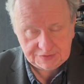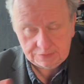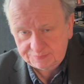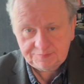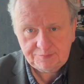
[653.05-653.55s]
So
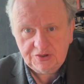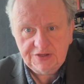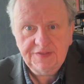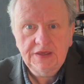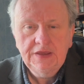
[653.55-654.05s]
put
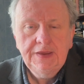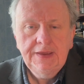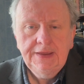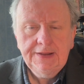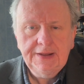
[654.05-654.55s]
another
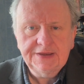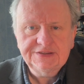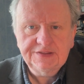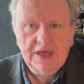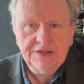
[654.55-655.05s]
link
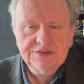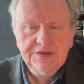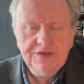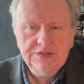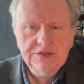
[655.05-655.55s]
to that
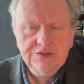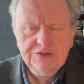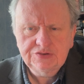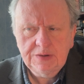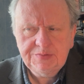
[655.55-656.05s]
in the
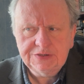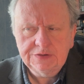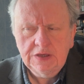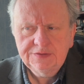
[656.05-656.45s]
description.